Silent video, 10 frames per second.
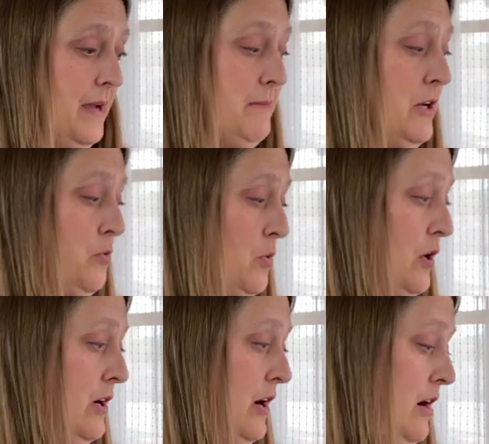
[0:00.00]
gonna
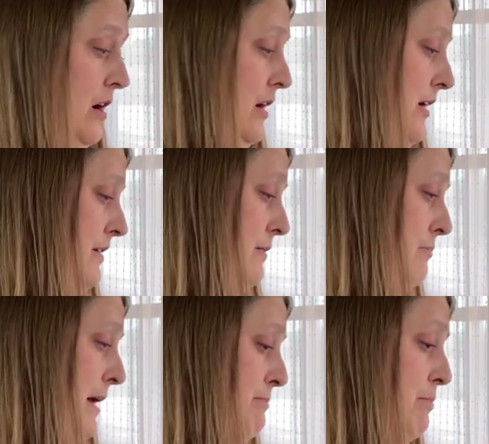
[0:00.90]
work on
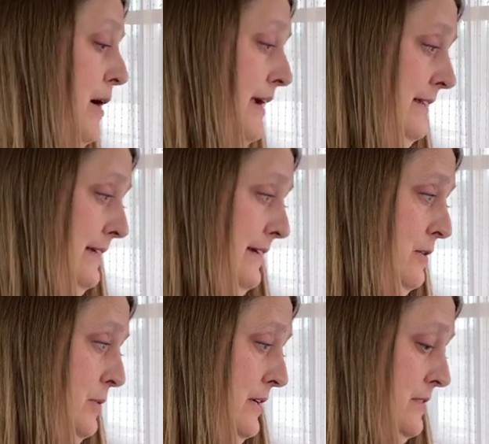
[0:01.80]
my Brightly
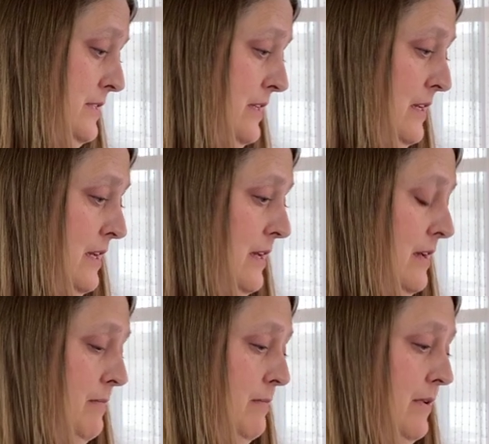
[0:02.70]
quilt.
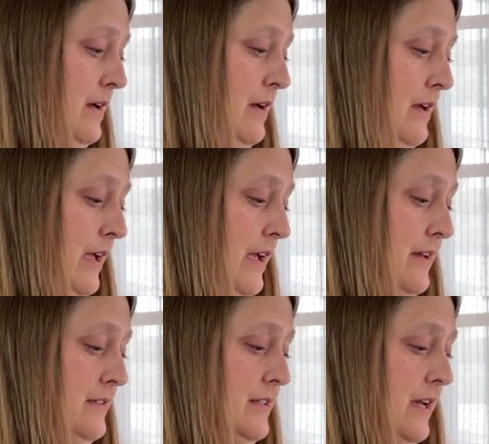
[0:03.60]

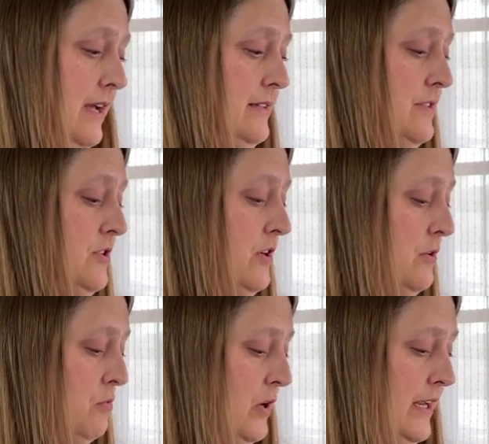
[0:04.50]
And I had
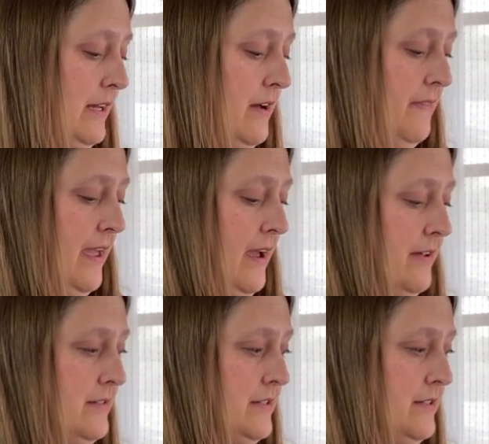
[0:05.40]
started working on
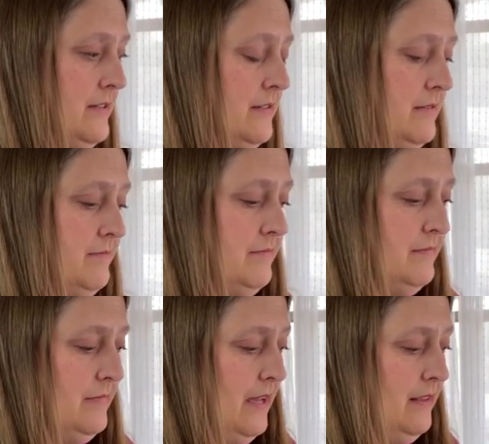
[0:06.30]
that
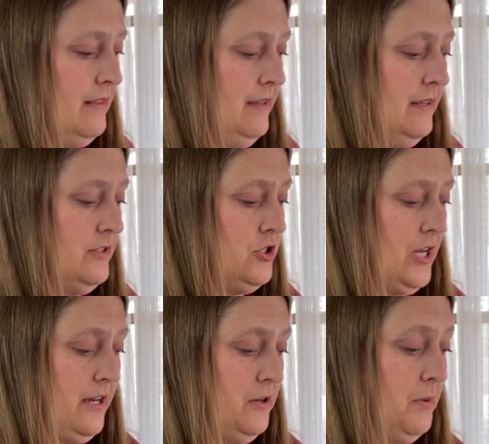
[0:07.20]
I think in
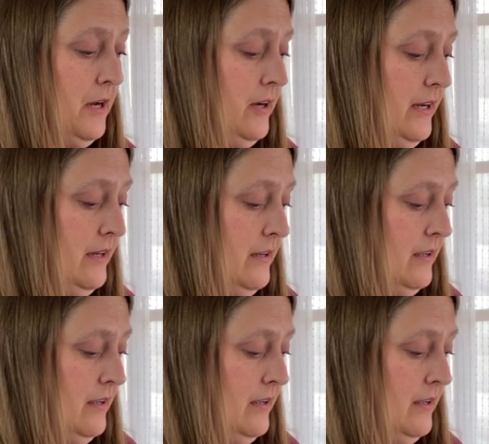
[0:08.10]
January.